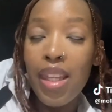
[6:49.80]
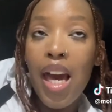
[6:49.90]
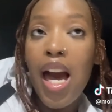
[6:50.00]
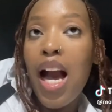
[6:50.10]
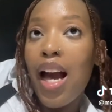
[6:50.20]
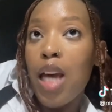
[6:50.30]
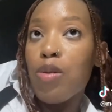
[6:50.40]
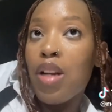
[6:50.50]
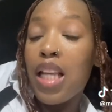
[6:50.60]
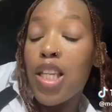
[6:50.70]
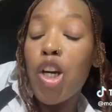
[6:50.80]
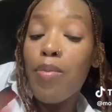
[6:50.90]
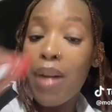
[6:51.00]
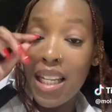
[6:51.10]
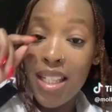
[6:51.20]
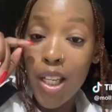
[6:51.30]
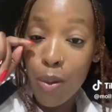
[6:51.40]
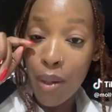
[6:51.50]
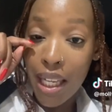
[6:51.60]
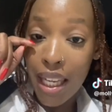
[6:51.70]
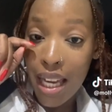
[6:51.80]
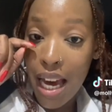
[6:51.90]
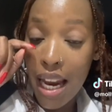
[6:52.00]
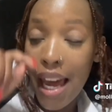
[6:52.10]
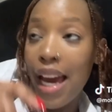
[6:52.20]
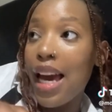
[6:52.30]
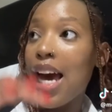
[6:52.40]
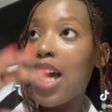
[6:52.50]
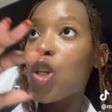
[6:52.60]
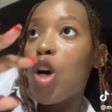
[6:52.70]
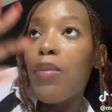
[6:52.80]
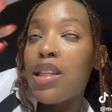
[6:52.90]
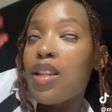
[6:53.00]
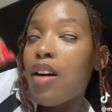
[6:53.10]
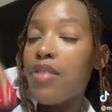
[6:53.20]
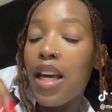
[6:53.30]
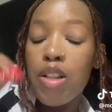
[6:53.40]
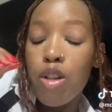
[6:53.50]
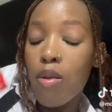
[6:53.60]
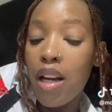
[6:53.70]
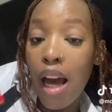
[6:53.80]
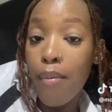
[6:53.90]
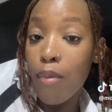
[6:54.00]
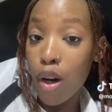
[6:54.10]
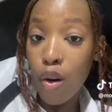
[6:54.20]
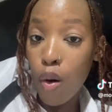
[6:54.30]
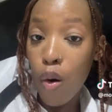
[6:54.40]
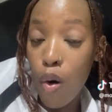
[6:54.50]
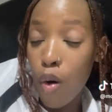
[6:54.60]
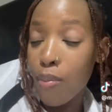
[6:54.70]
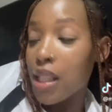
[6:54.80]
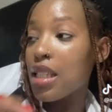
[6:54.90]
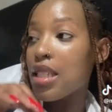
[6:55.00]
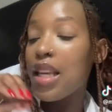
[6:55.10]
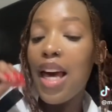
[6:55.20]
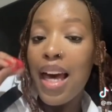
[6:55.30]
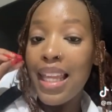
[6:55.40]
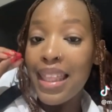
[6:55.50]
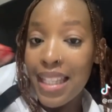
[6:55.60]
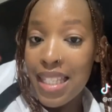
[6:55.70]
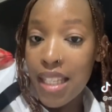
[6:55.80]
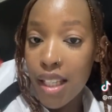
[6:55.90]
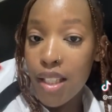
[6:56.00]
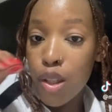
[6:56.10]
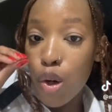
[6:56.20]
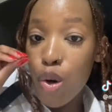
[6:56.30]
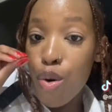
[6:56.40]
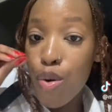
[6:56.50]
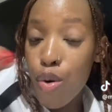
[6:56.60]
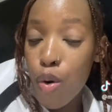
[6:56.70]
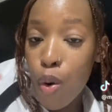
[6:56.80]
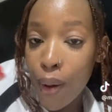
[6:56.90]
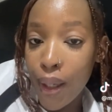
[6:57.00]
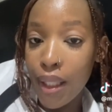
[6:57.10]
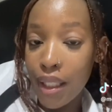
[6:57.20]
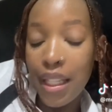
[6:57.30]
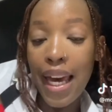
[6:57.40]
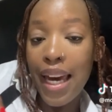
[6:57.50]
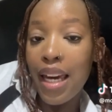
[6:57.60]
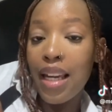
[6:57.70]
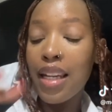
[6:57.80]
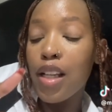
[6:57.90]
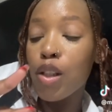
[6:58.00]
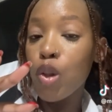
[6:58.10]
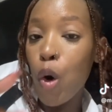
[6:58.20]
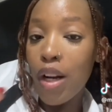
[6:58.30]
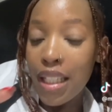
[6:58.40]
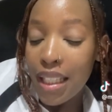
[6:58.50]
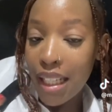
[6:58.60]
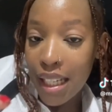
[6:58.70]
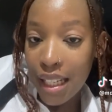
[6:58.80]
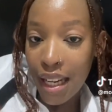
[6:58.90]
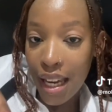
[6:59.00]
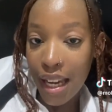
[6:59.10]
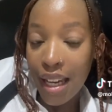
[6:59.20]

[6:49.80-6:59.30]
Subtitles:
Guys, when I tell you my tears were here, like, I told myself that, you know what, I'm gonna go home because this is cruel. Like, ningolile.